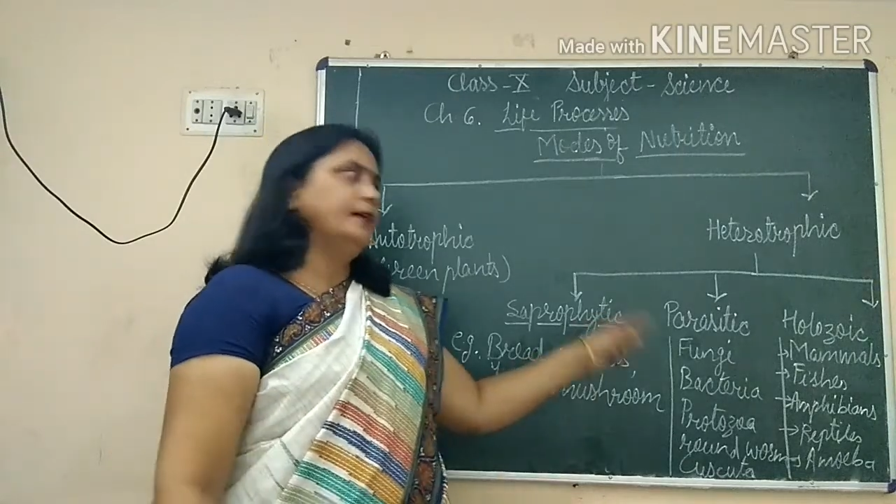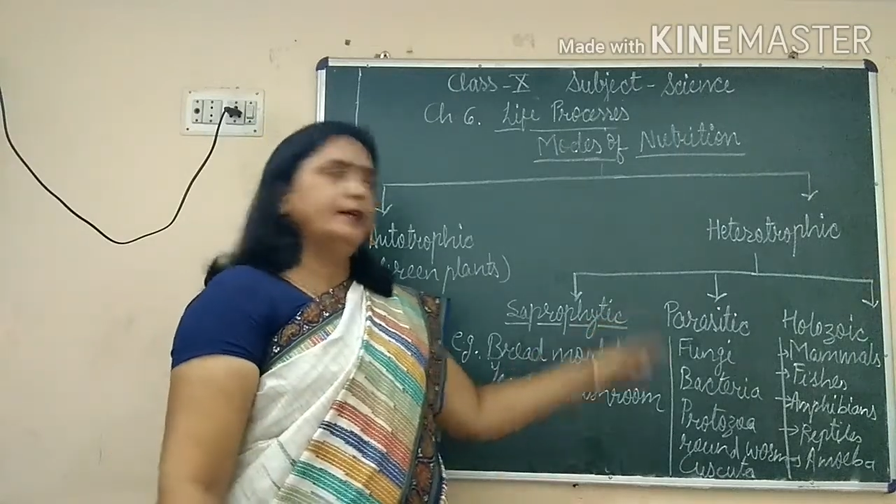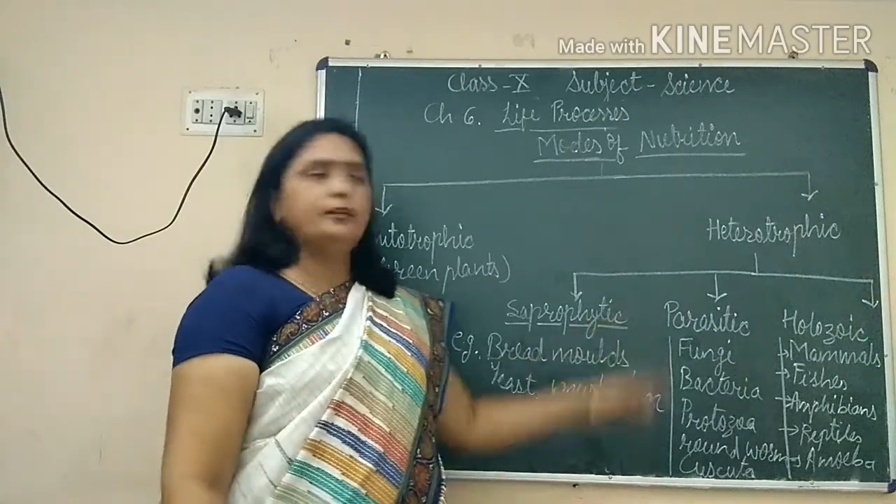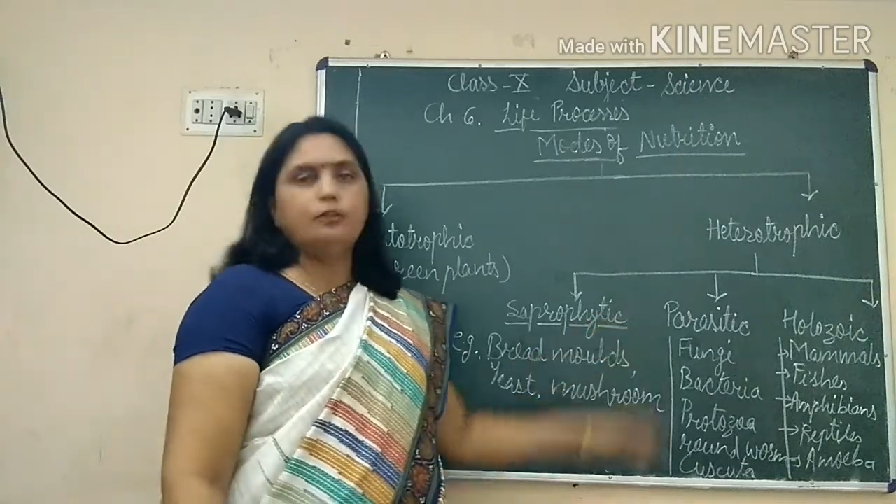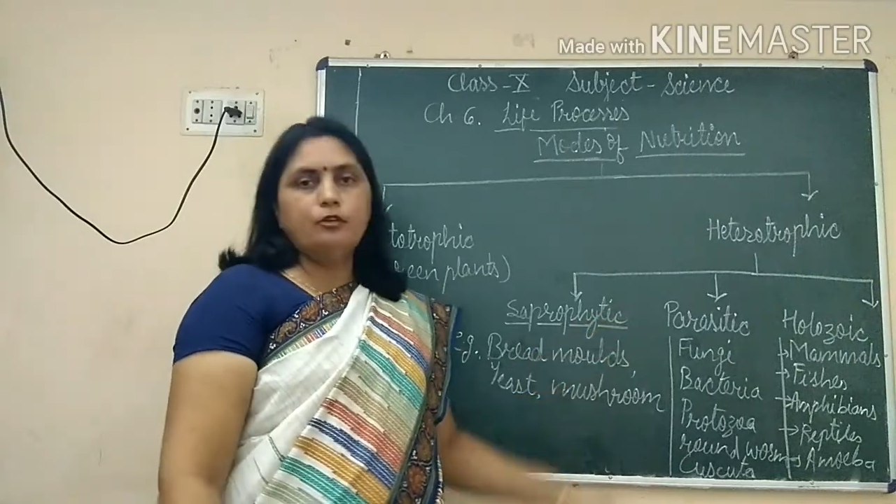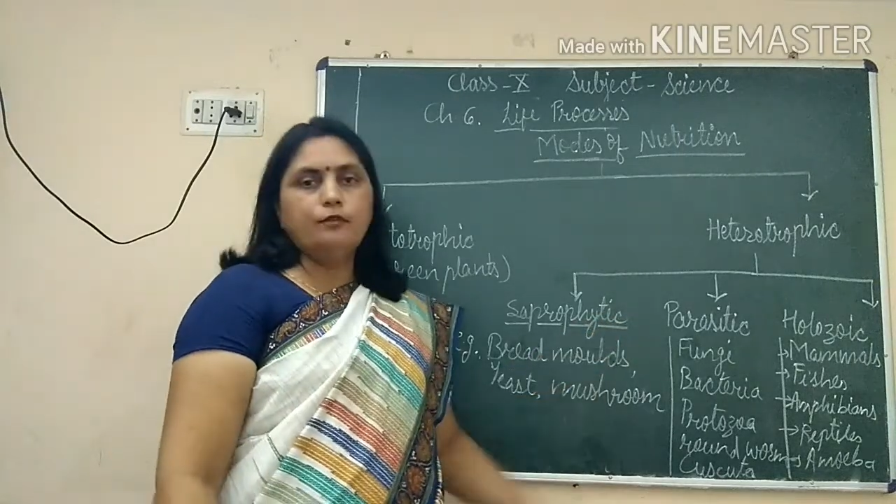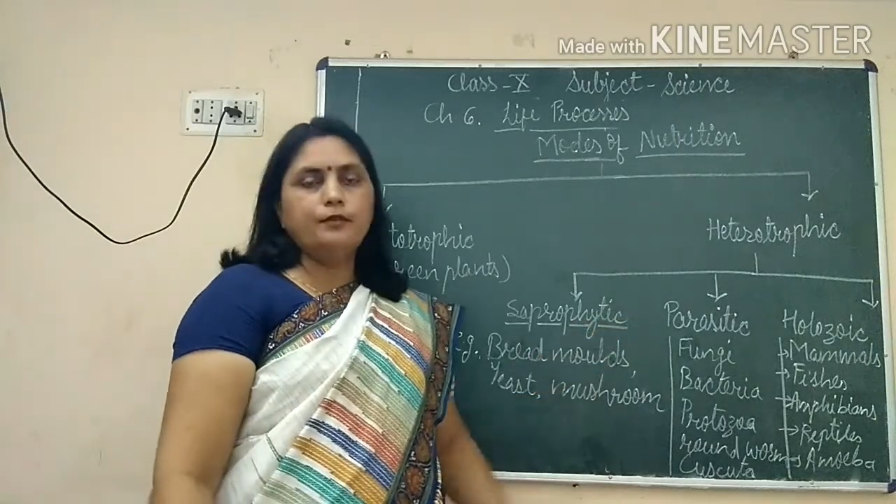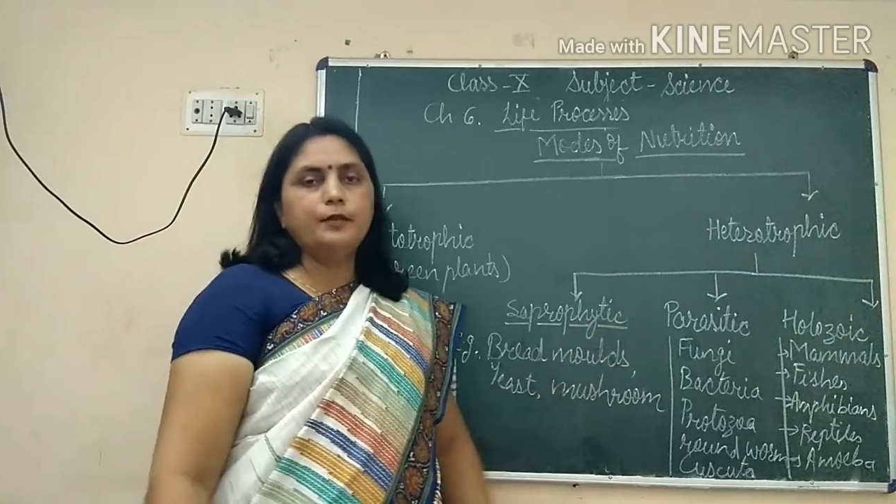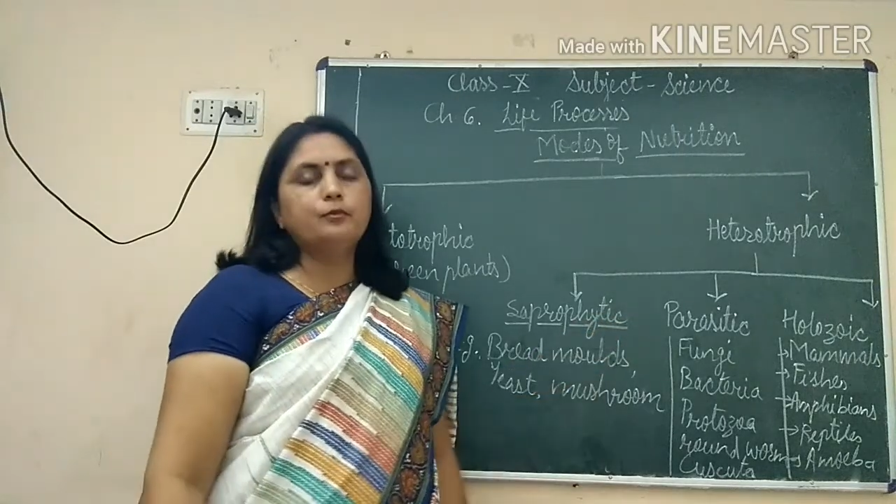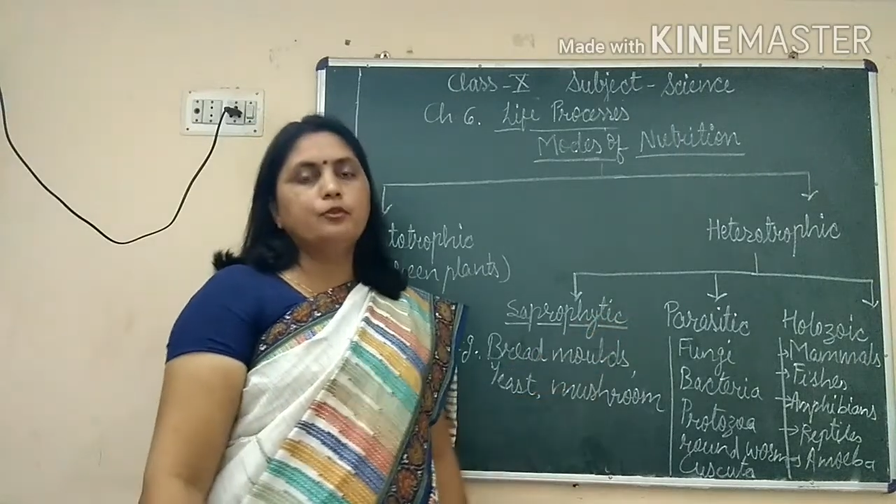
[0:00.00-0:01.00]

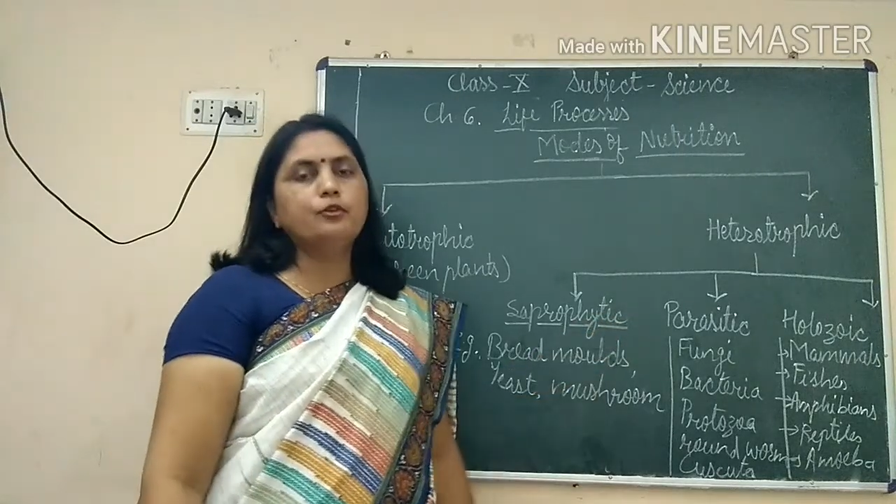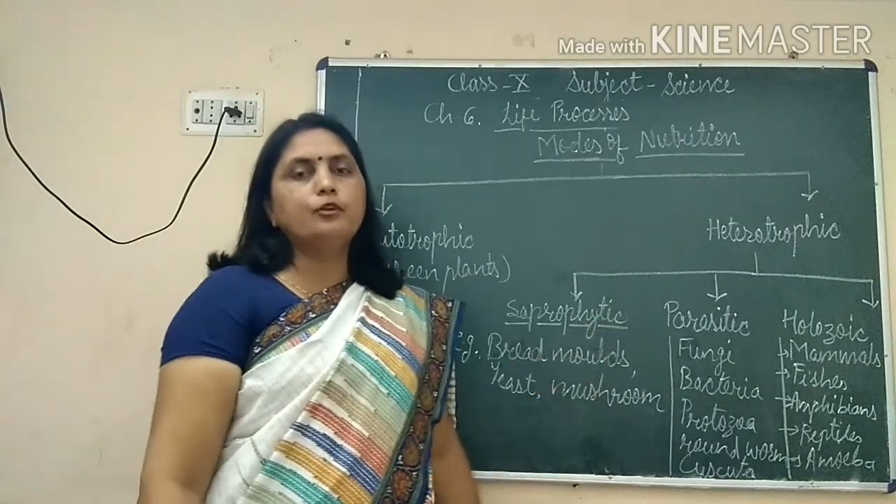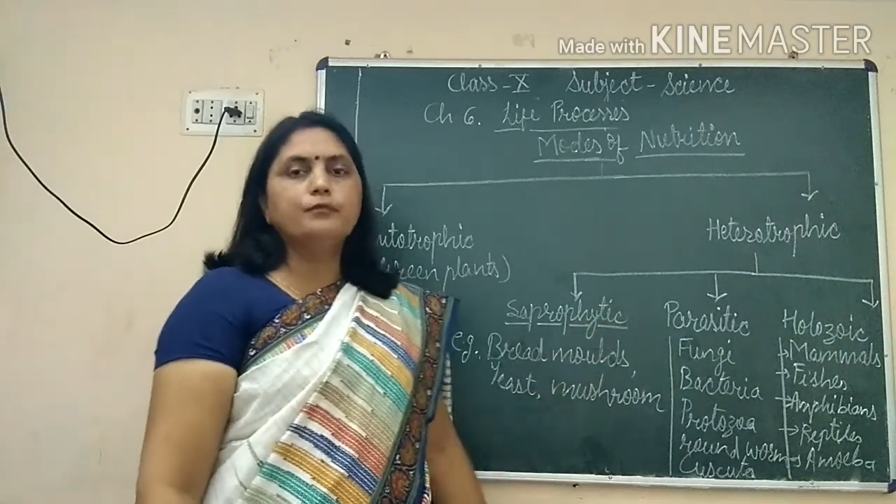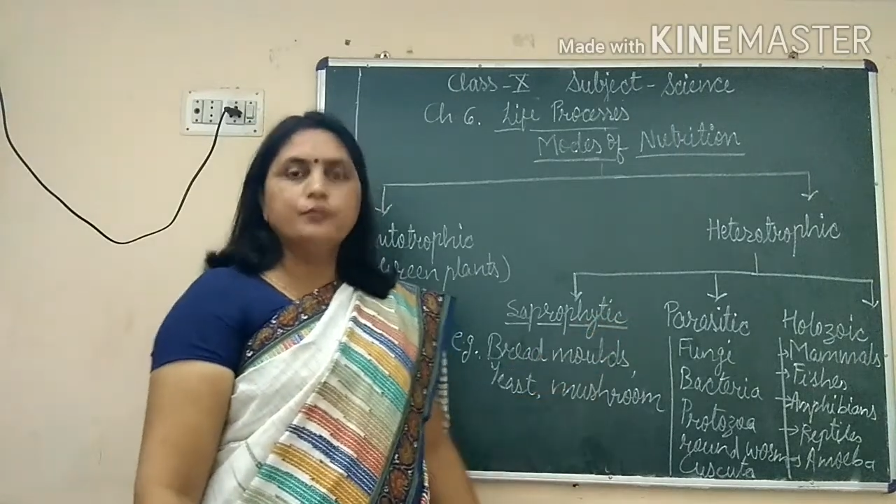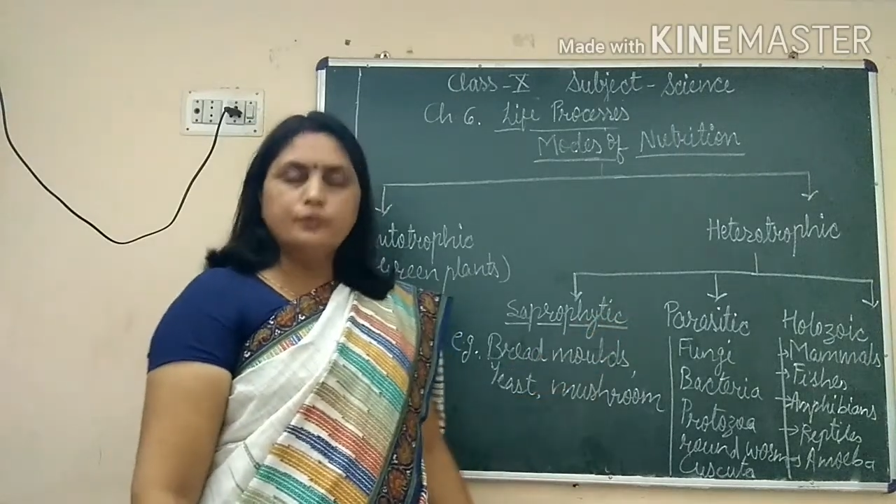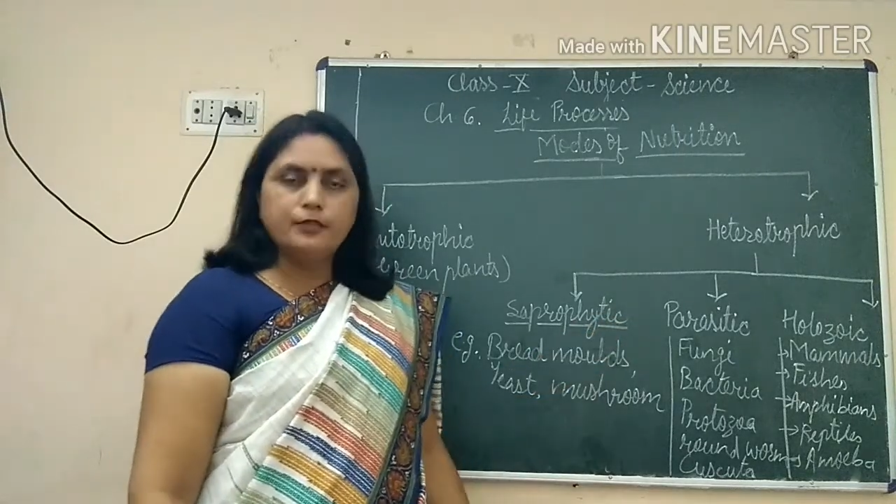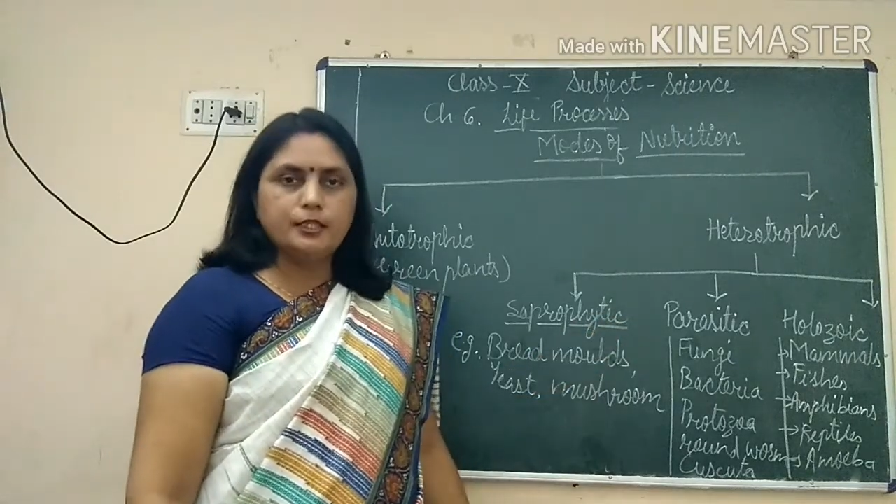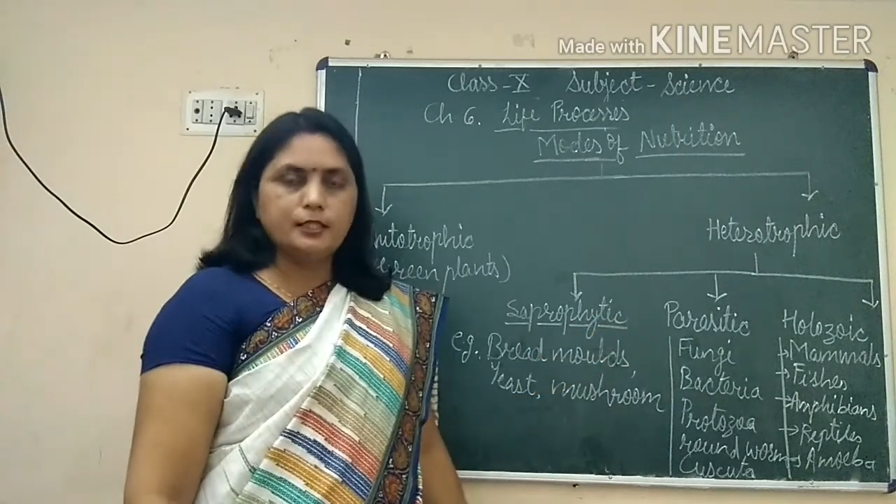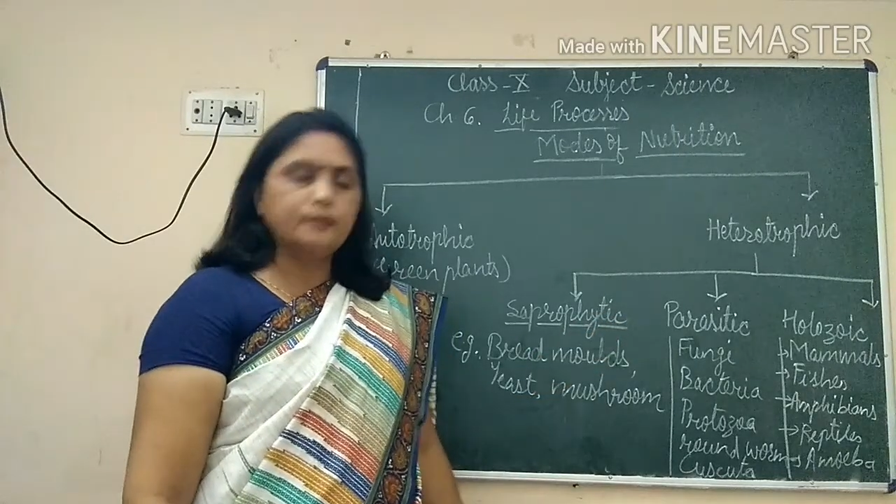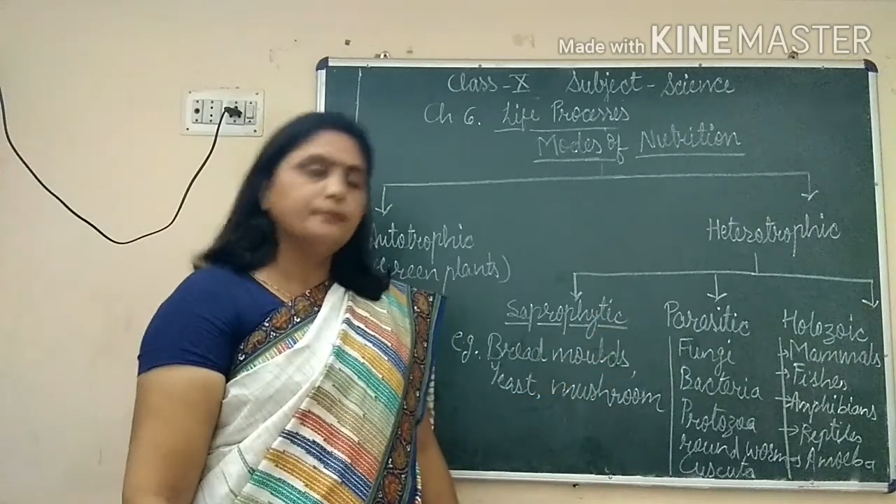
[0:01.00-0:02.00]
heterotrophic mode of
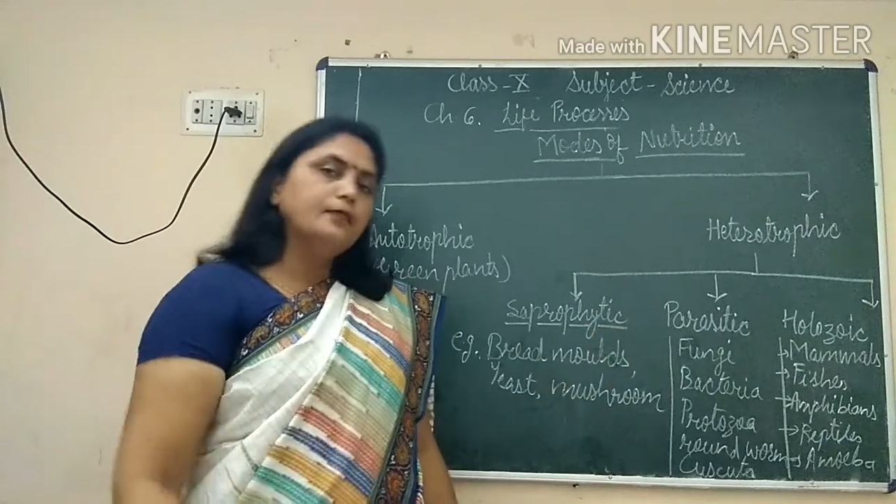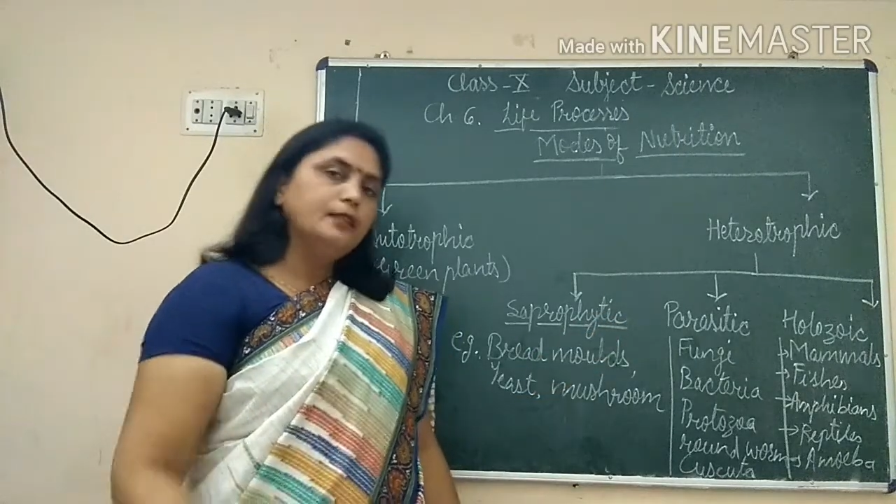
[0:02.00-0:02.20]
nutrition.